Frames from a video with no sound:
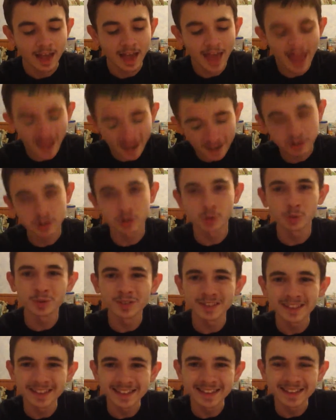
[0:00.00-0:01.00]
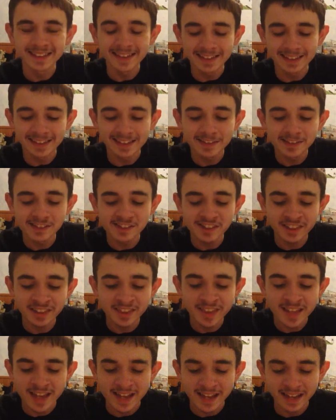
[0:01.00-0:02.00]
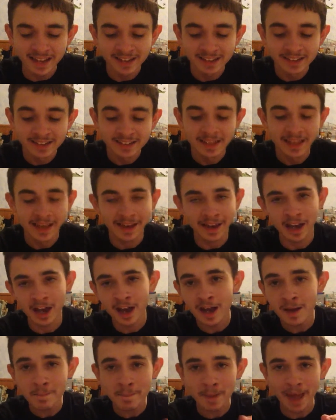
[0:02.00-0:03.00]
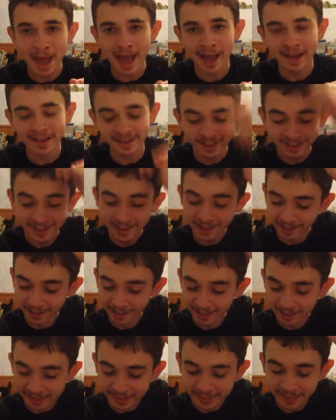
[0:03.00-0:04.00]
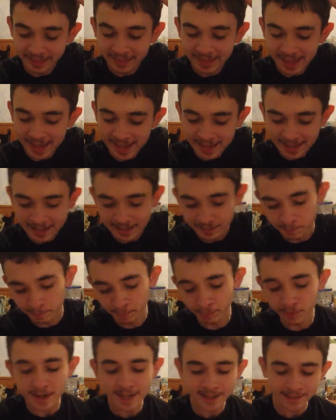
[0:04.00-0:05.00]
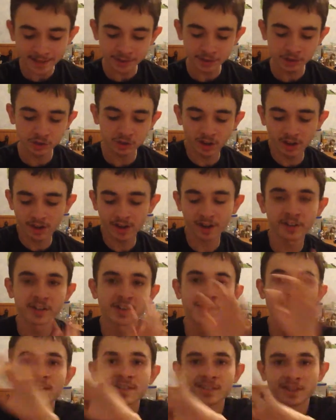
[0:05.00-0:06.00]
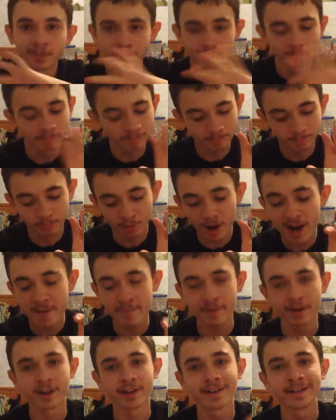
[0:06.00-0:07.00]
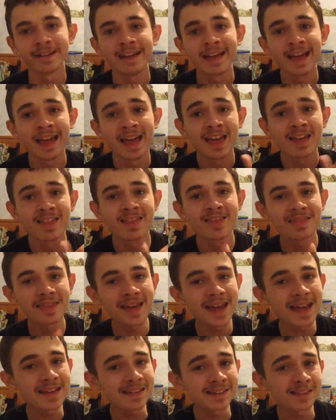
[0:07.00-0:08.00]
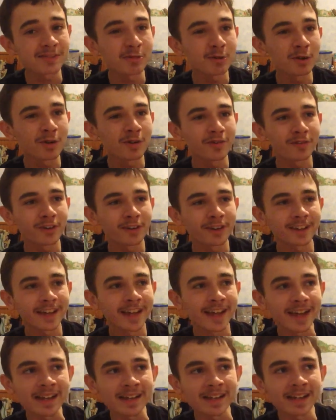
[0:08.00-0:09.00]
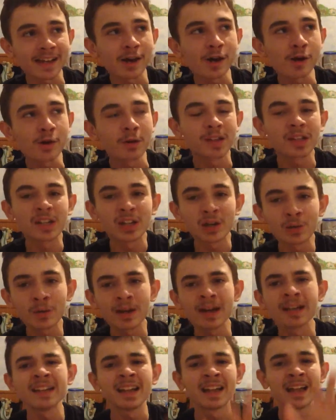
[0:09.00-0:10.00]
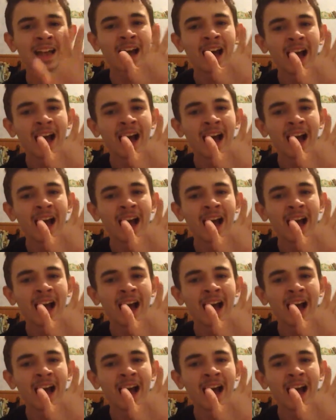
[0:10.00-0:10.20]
Actually, here's the thing. They come back, they bring Little Strongheart to talk to Braeburn, they sort of are like, oh, you know what?